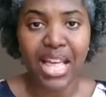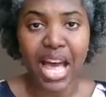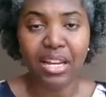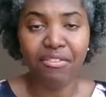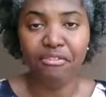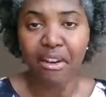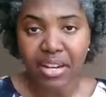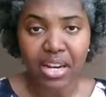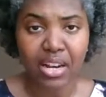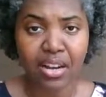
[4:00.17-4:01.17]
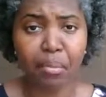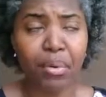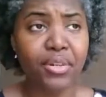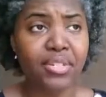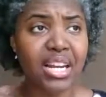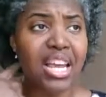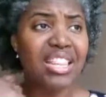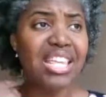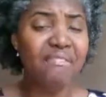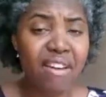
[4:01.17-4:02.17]
that offended another person,
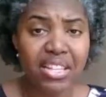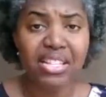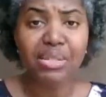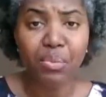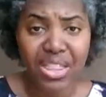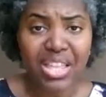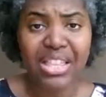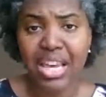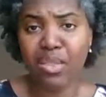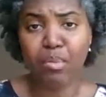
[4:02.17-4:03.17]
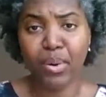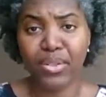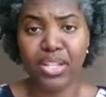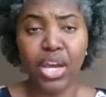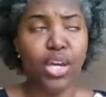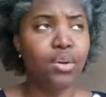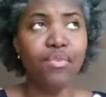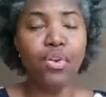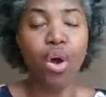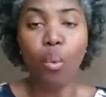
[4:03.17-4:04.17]
the offense is within the other person. You have
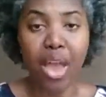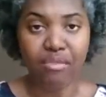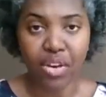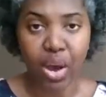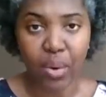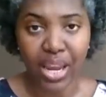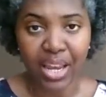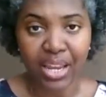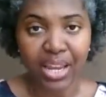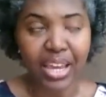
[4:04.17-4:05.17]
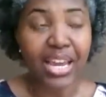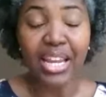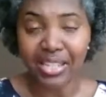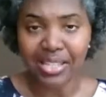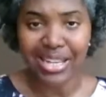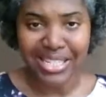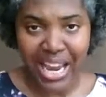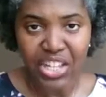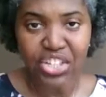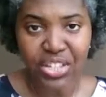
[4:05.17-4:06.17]
no way of knowing, unless the
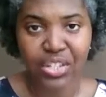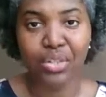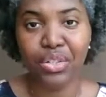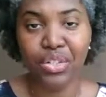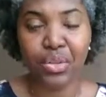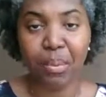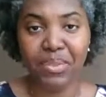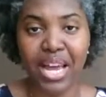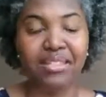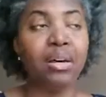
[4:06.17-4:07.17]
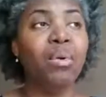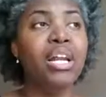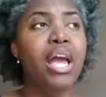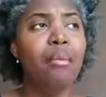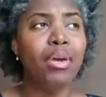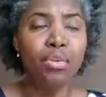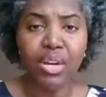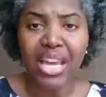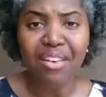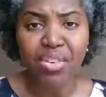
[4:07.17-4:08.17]
intention is to upset someone, but you
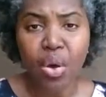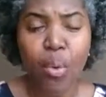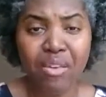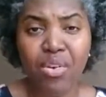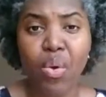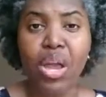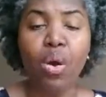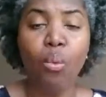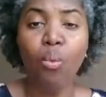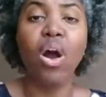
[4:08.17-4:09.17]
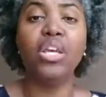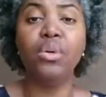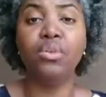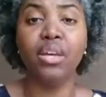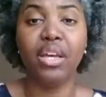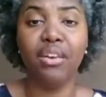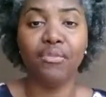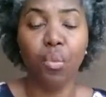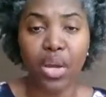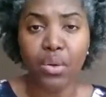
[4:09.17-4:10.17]
really have no way of knowing if
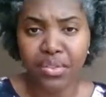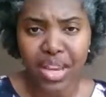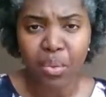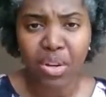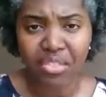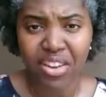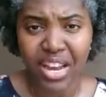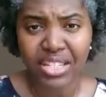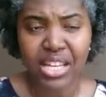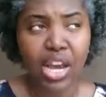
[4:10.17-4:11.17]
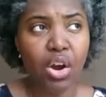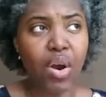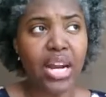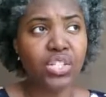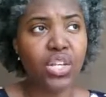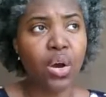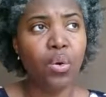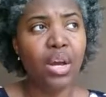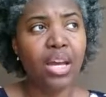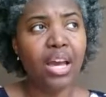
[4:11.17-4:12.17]
what you say will offend, right?
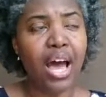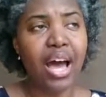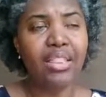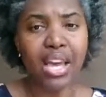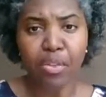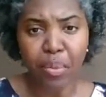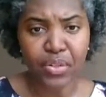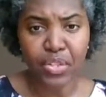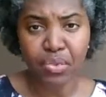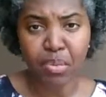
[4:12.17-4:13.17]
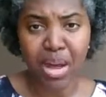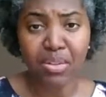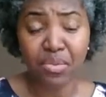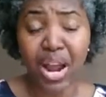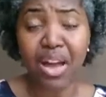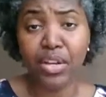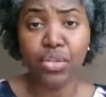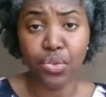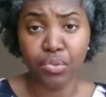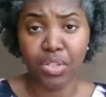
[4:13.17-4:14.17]
So the other person's responsible for how they
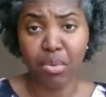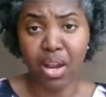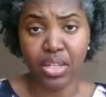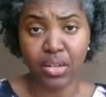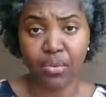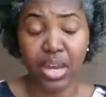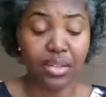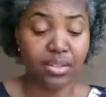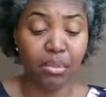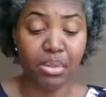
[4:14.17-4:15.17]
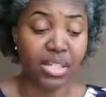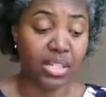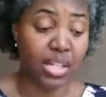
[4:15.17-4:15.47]
choose to respond to you. They could simply,